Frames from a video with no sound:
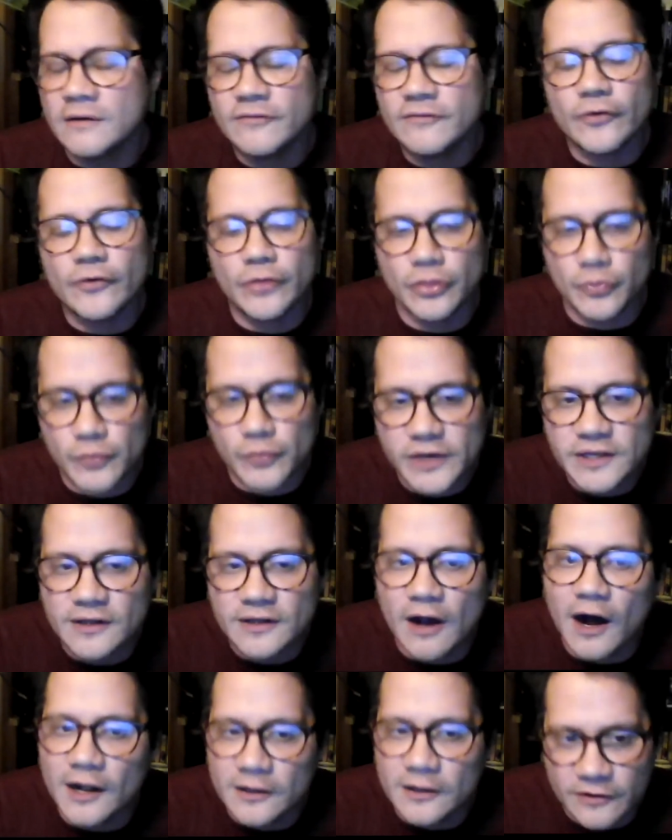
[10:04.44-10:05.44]
for
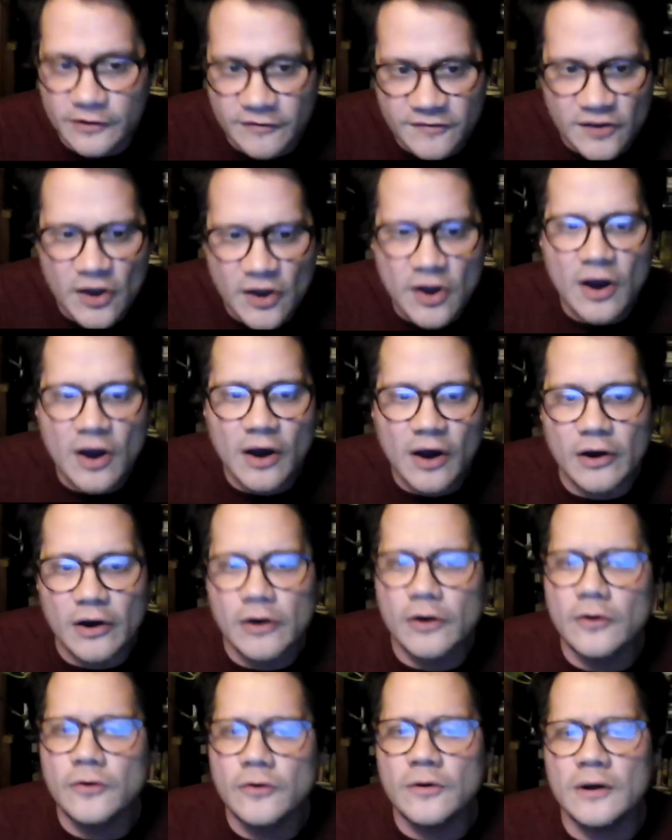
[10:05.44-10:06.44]
$3.
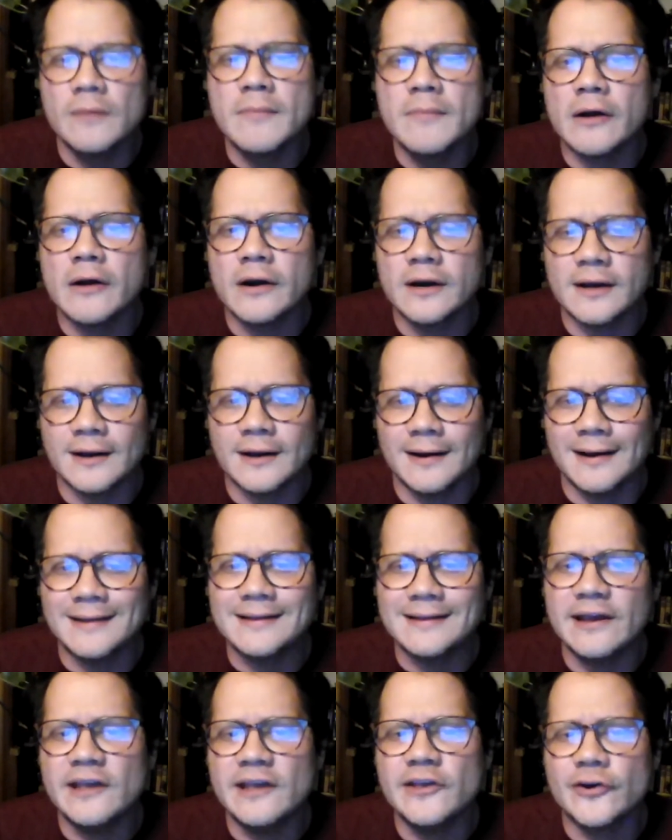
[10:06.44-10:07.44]
Oh, America,
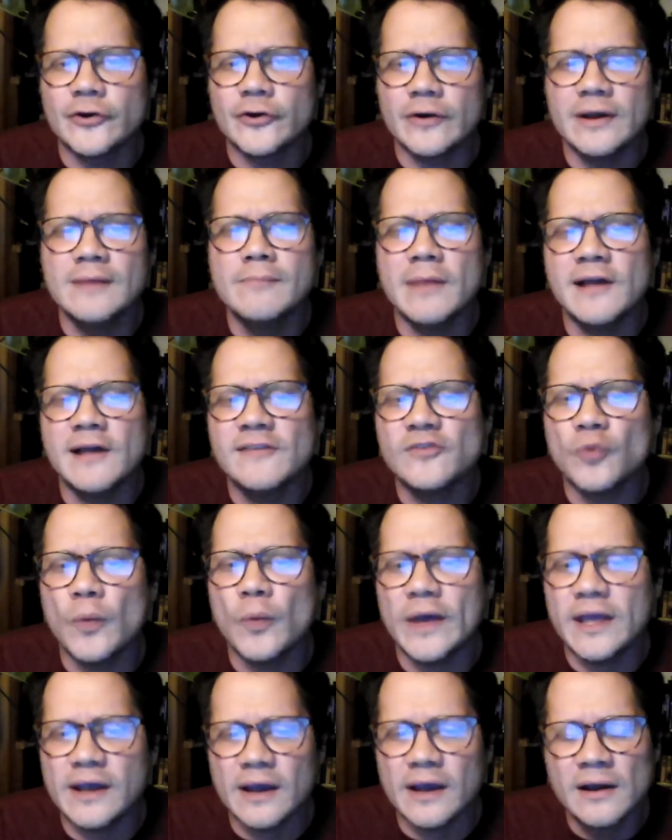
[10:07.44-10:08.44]
lay your immense
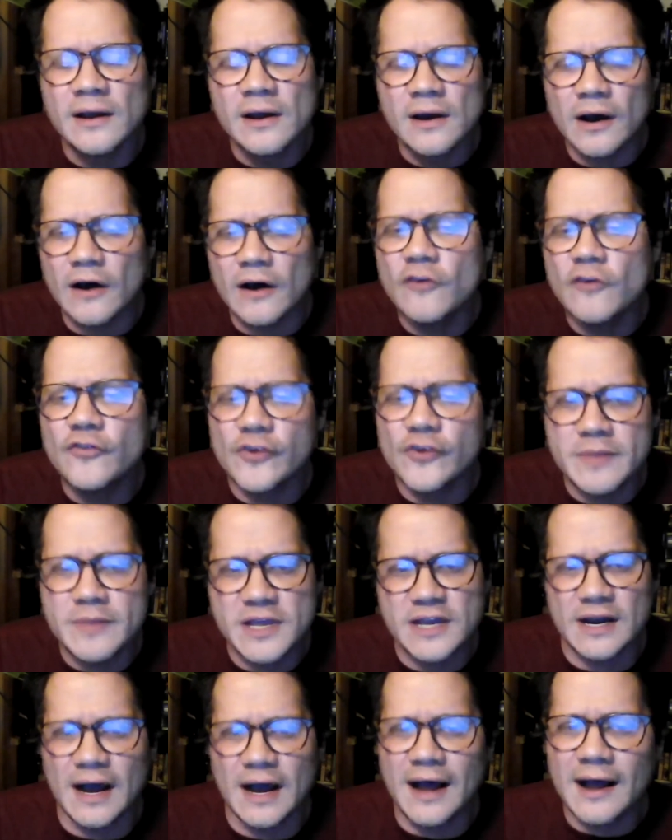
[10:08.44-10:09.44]
wake over
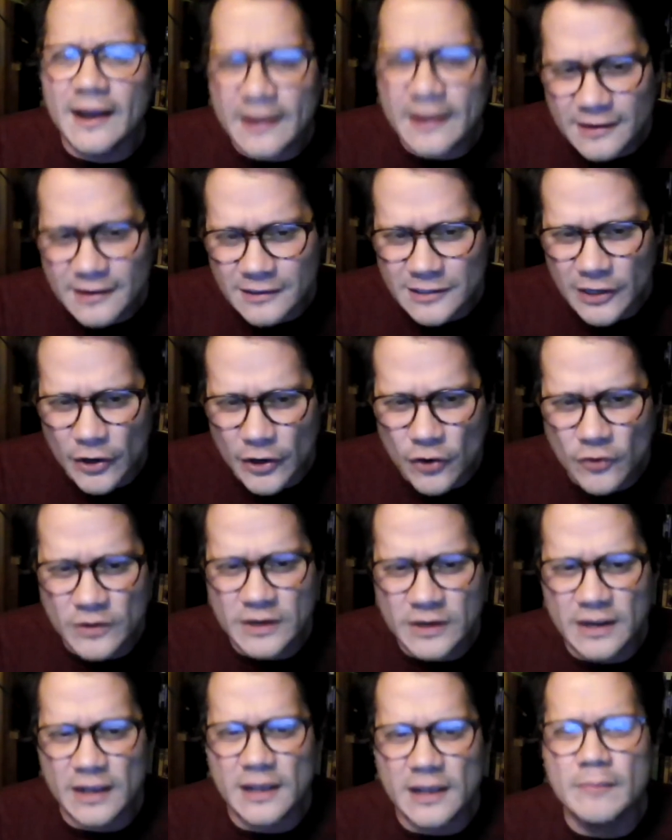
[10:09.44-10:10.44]
me. I alone
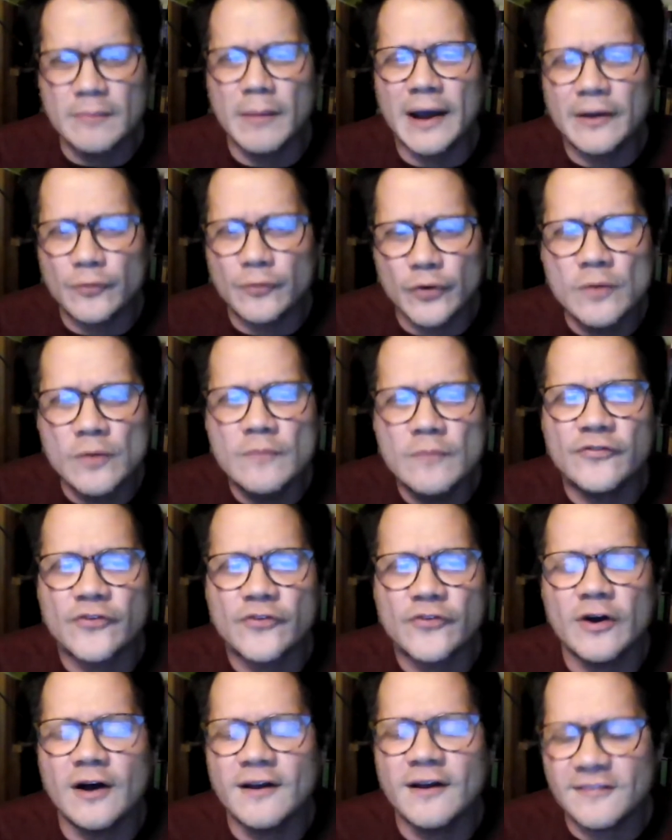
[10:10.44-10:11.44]
in my room
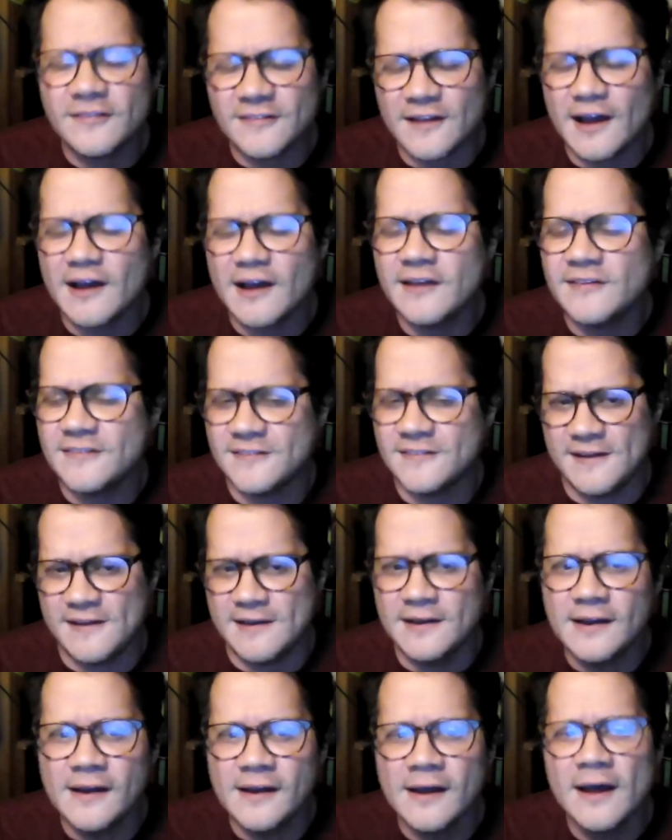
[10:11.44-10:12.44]
for us, I
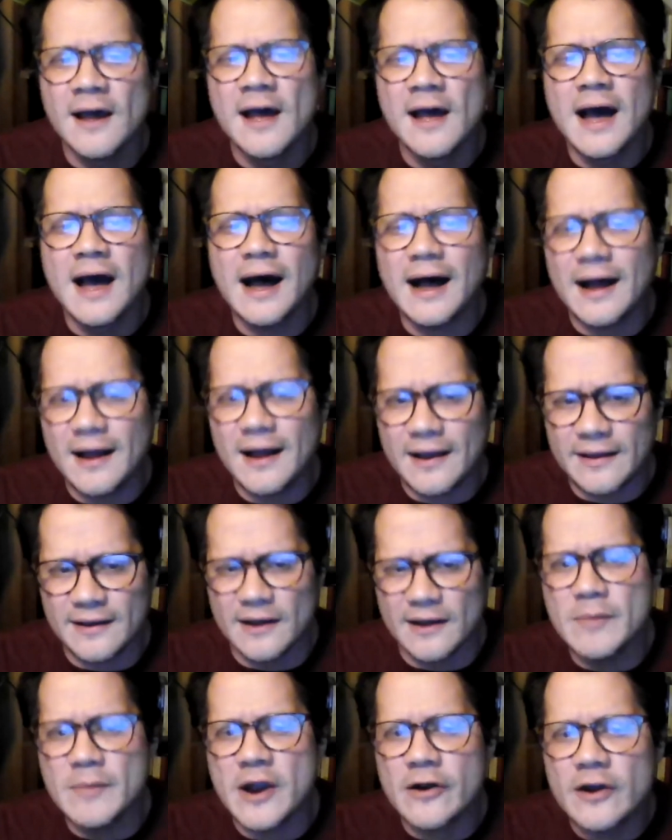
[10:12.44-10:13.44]
sing. I,
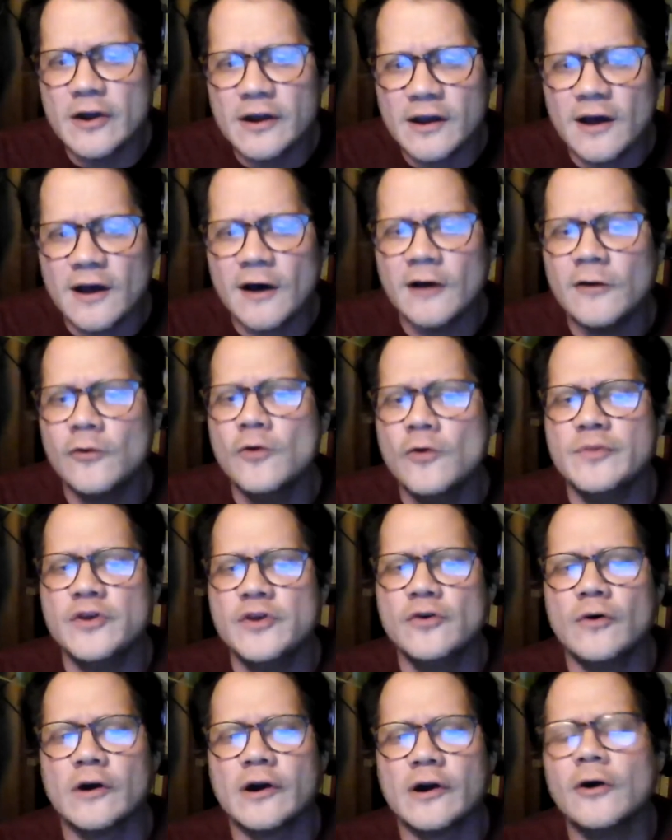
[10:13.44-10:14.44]
America, whom
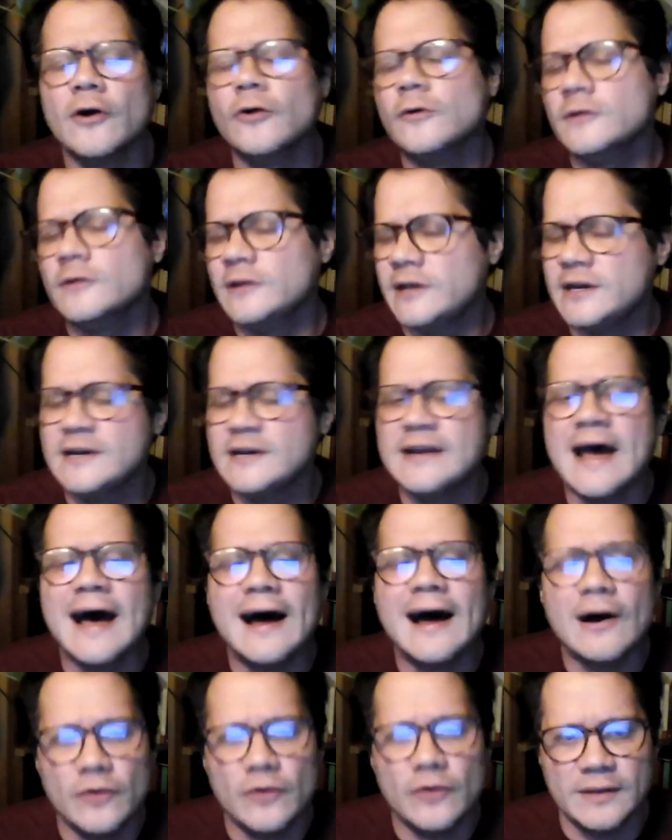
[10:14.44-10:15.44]
you are holding
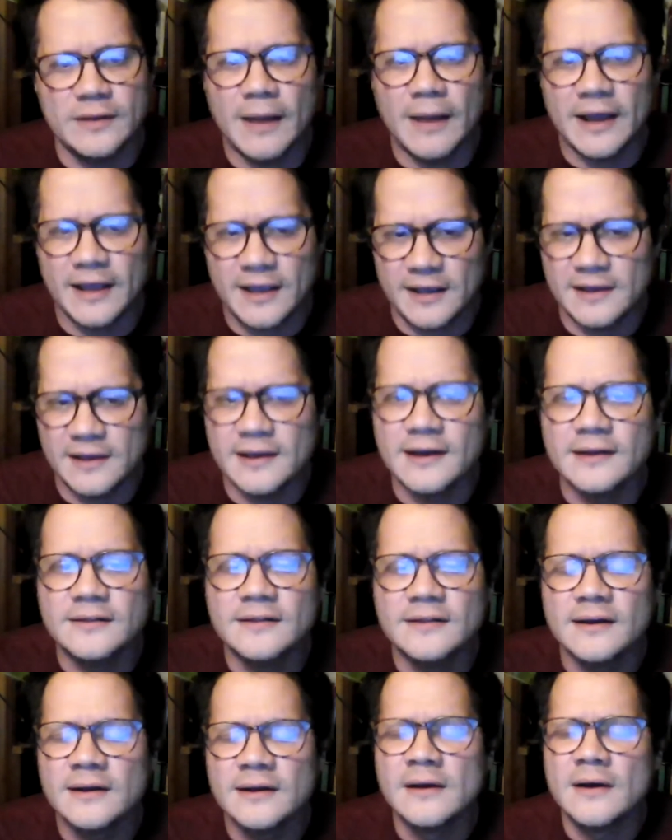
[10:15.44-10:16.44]
now in my
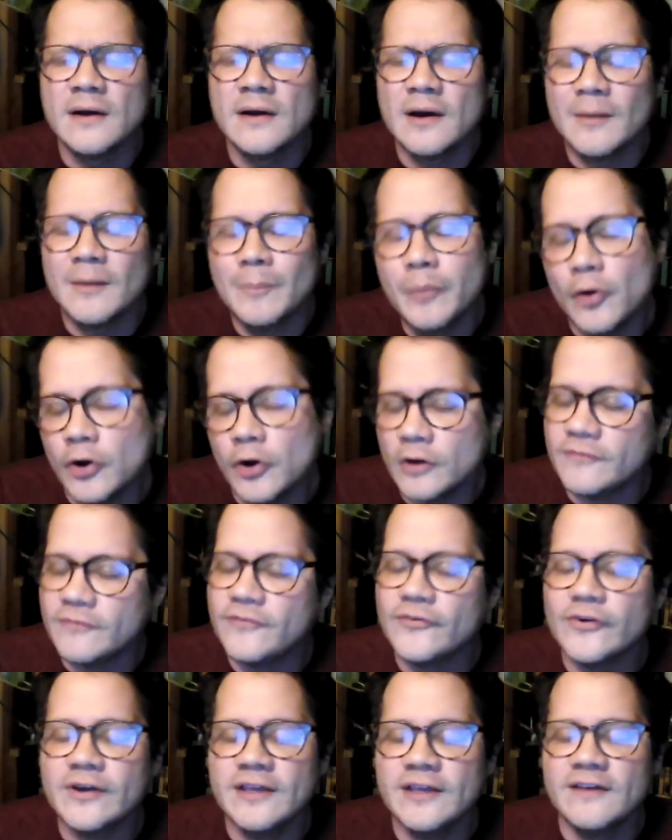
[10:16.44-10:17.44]
hand. Book,
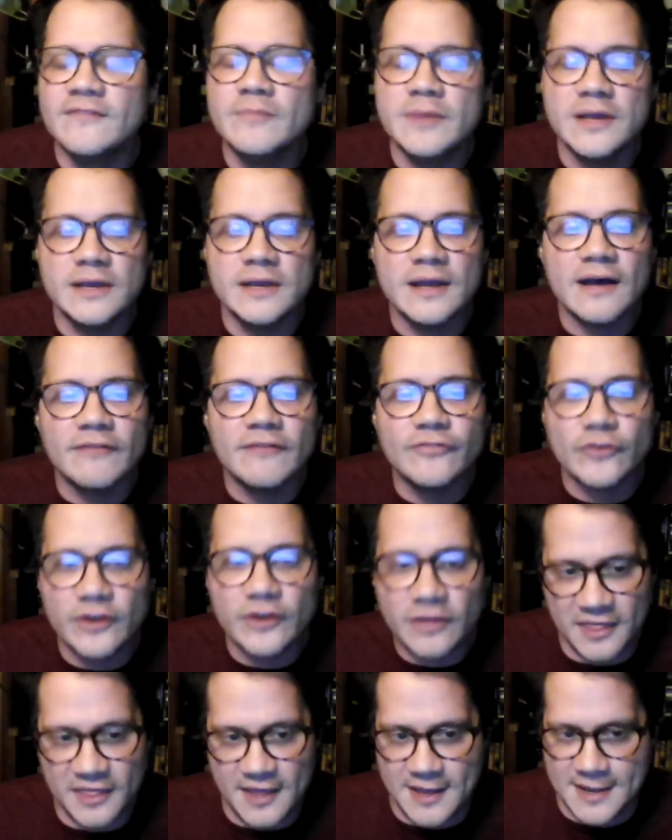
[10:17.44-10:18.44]
forgive me
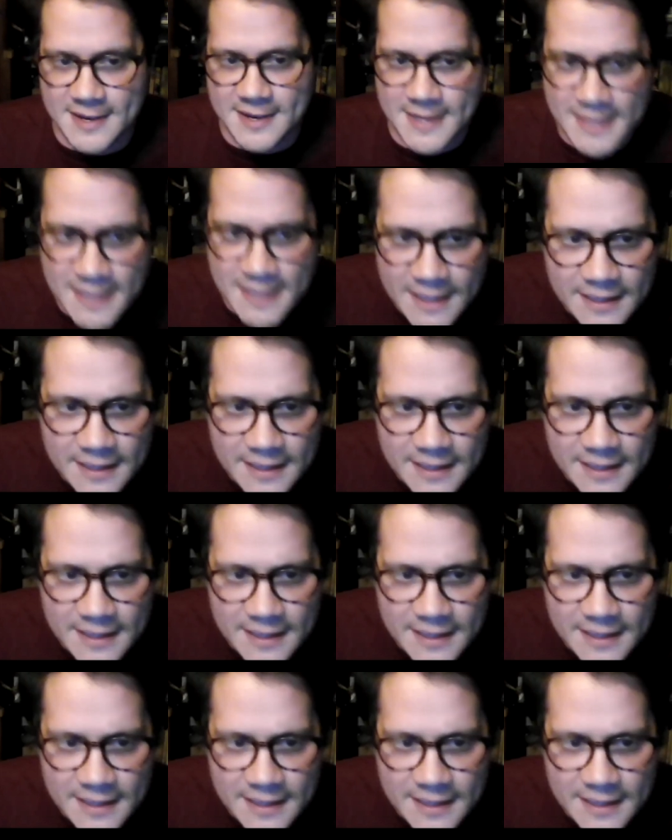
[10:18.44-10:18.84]
everything.